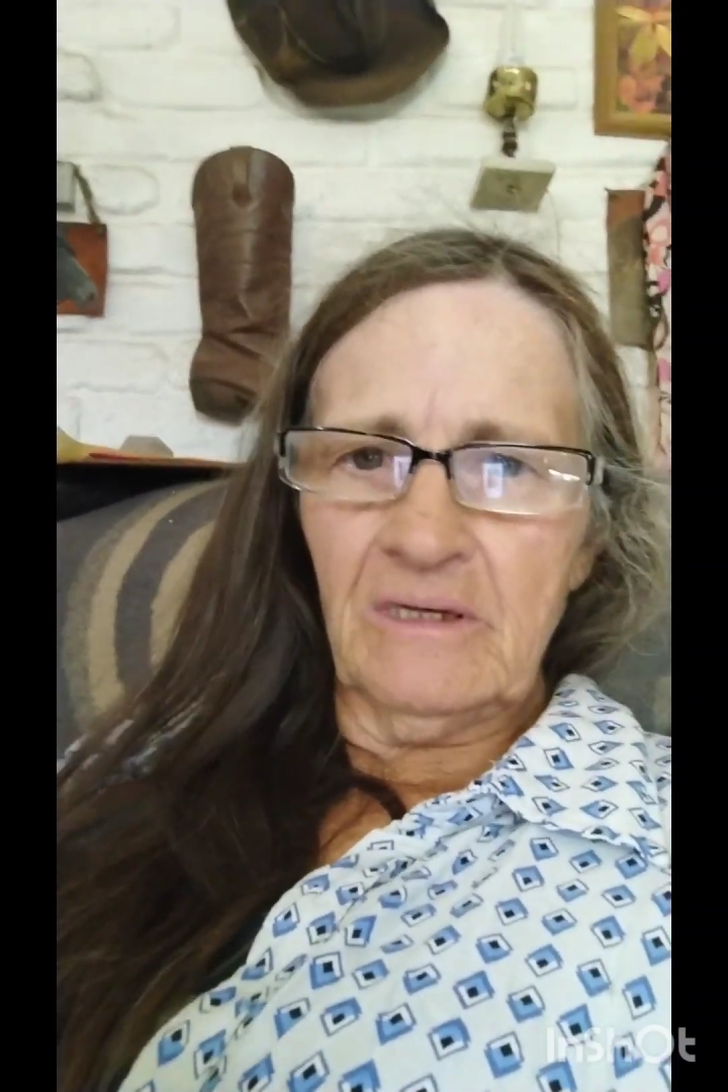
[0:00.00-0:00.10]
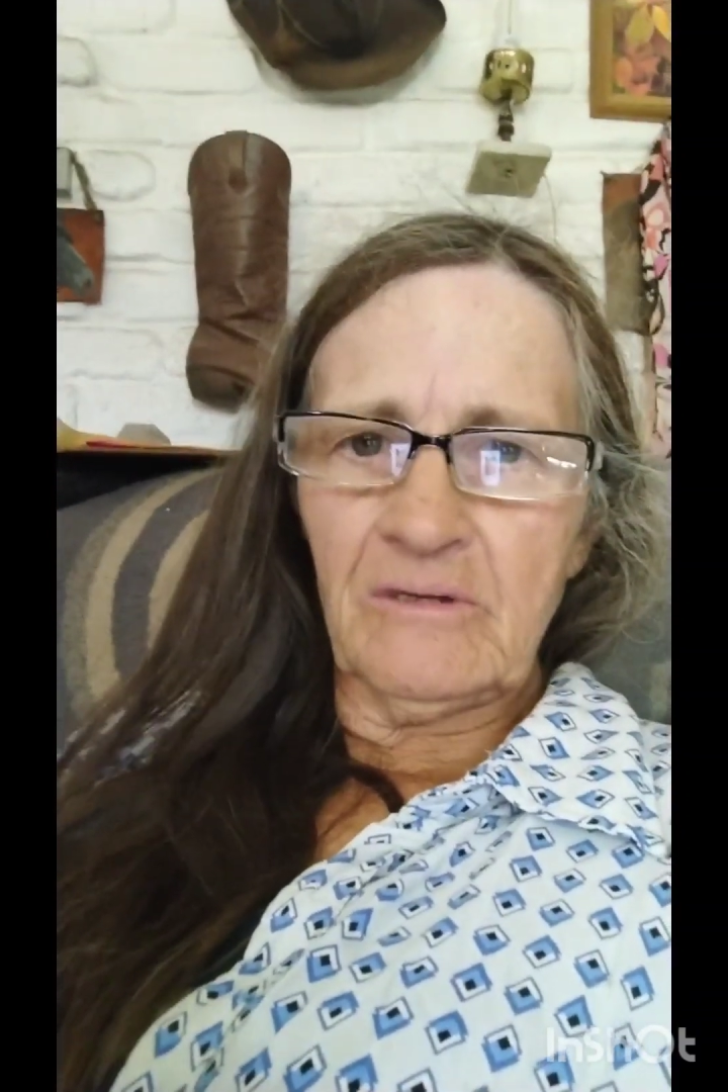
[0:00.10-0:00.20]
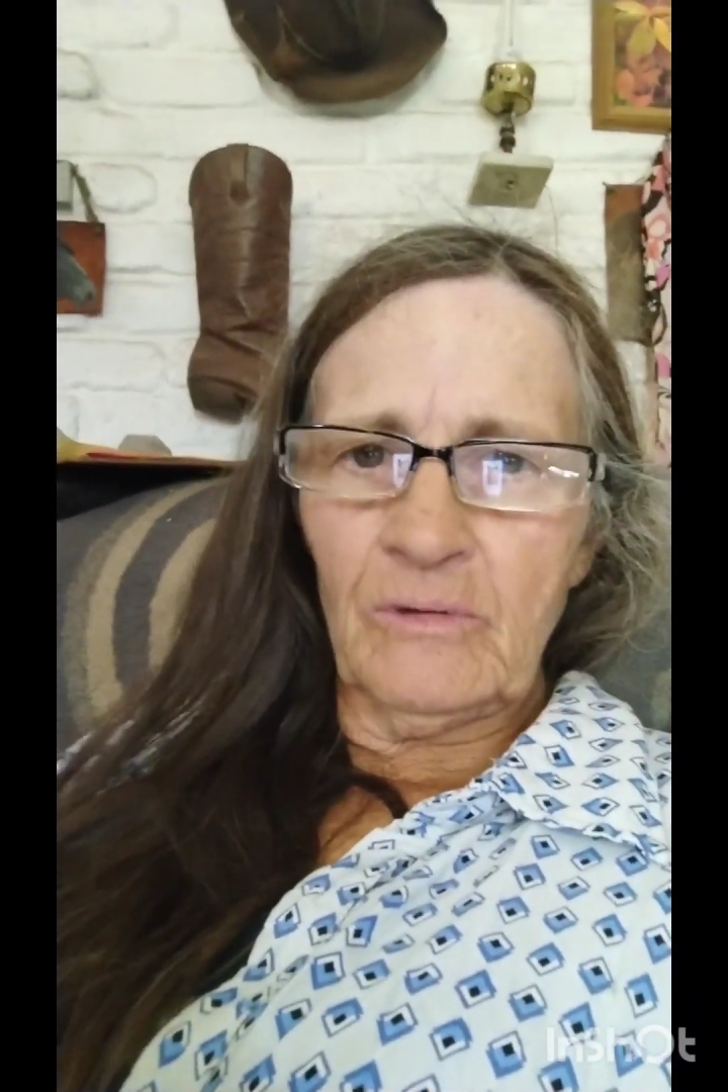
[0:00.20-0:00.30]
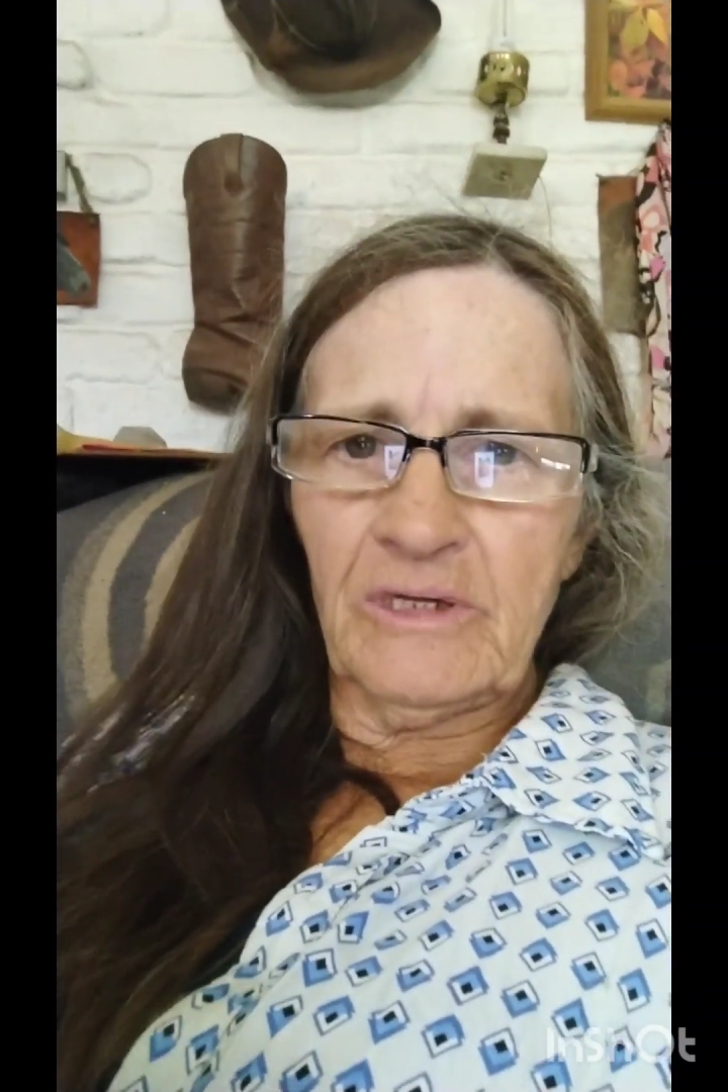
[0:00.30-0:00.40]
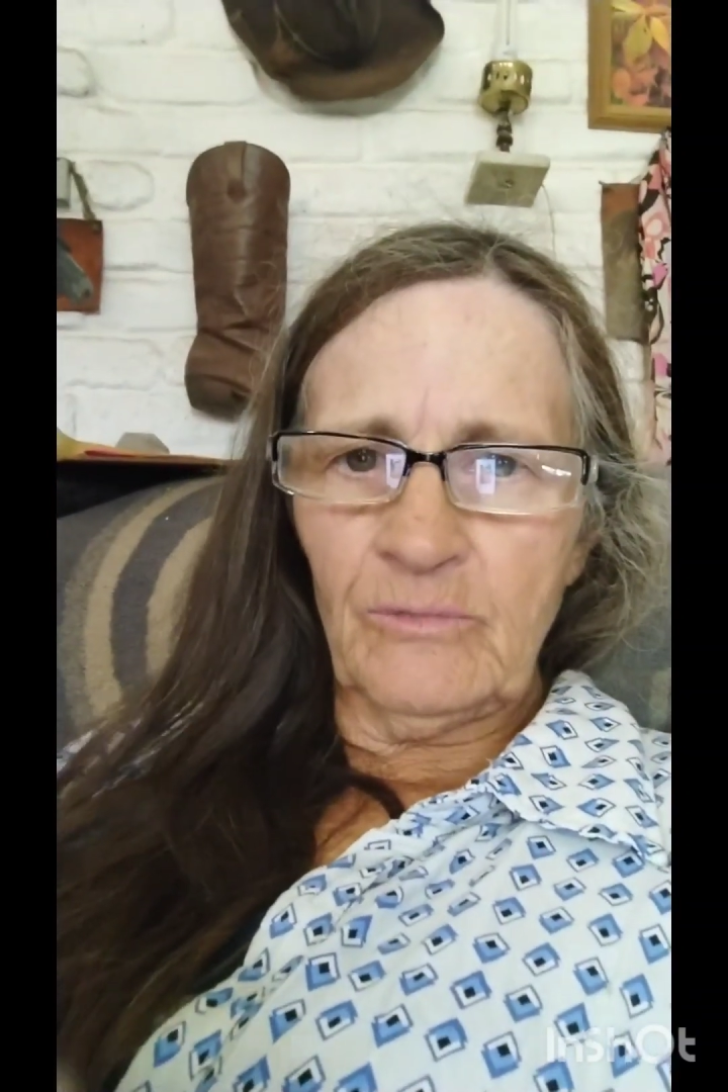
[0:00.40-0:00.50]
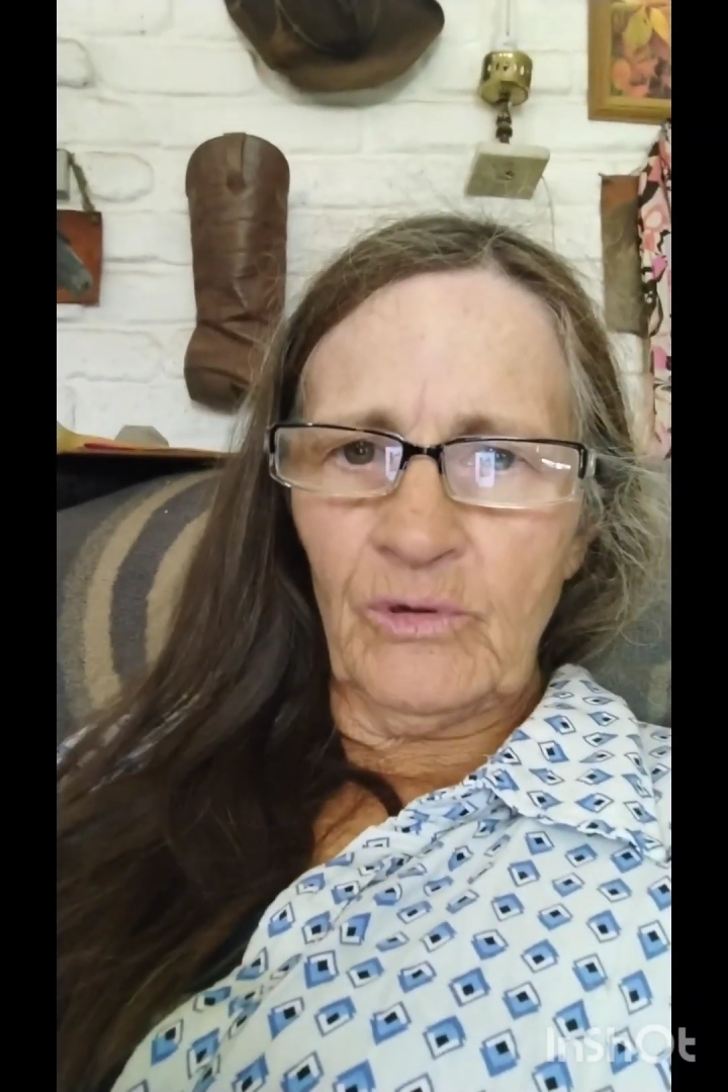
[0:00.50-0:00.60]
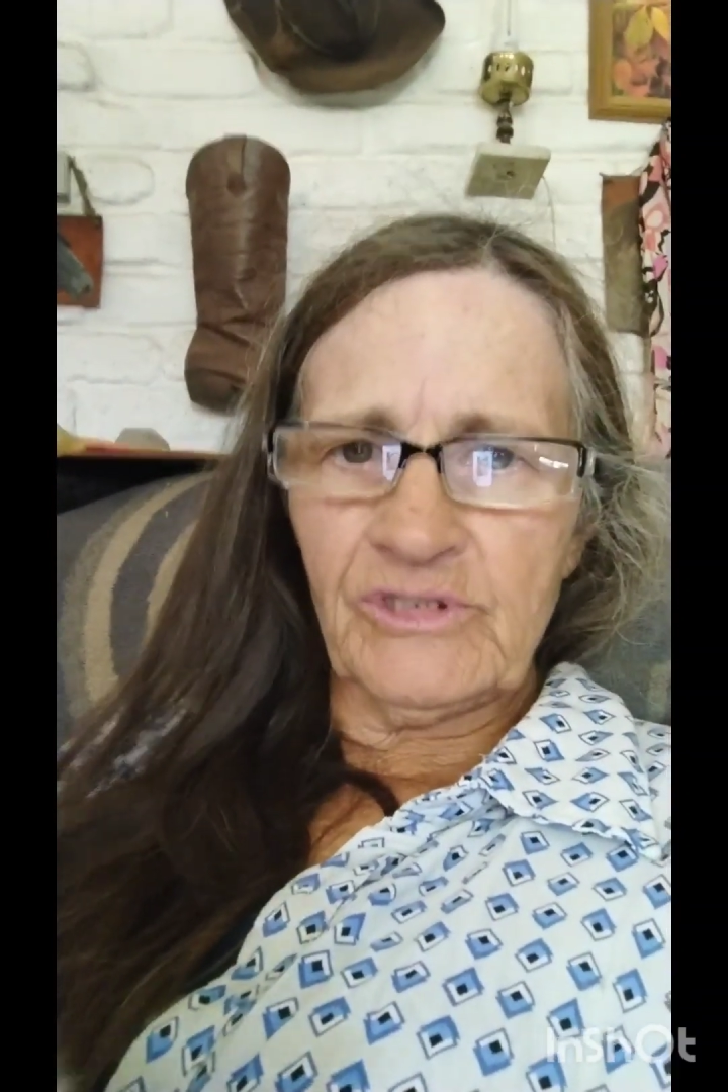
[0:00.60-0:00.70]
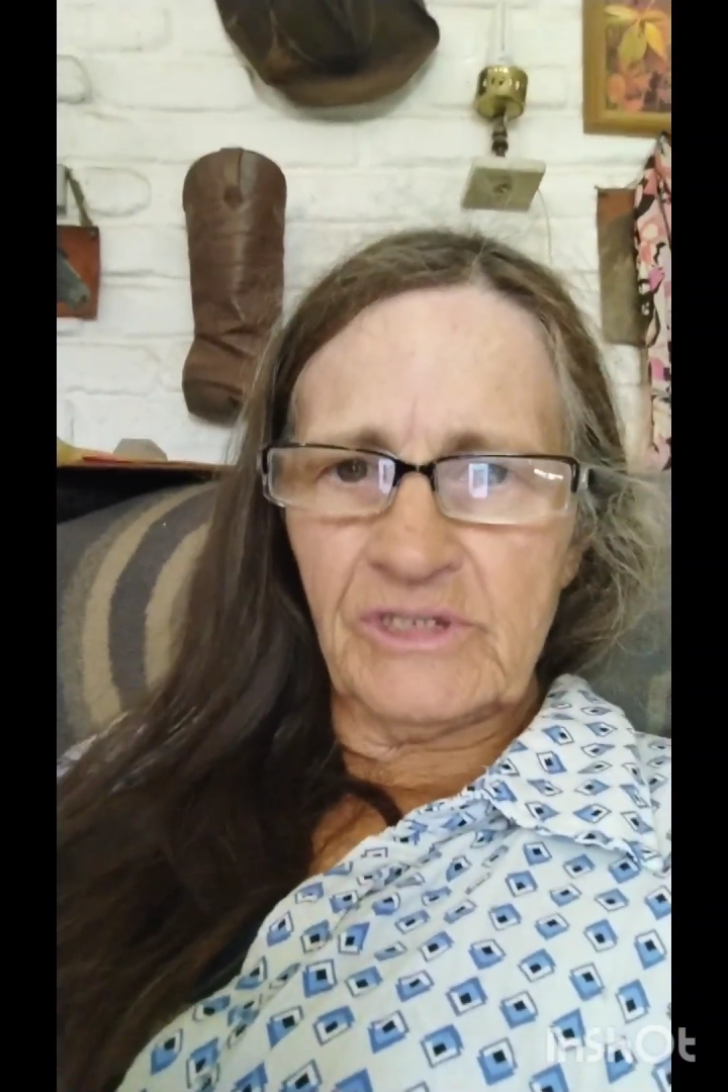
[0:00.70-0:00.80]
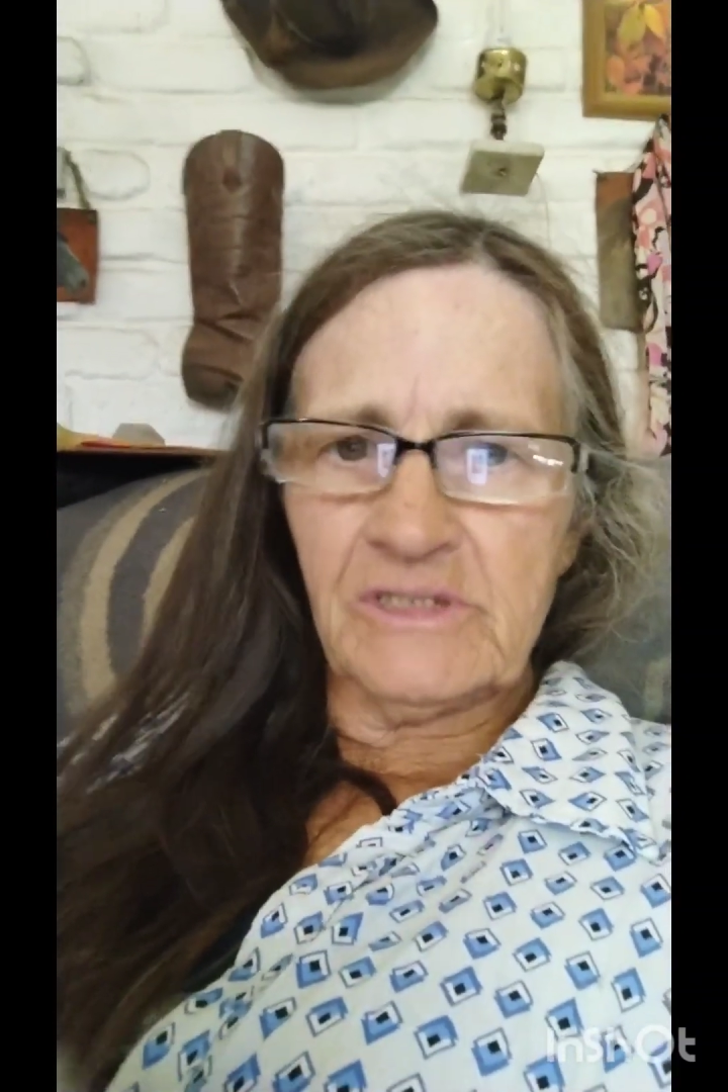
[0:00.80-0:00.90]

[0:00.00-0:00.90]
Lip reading: it'll get watched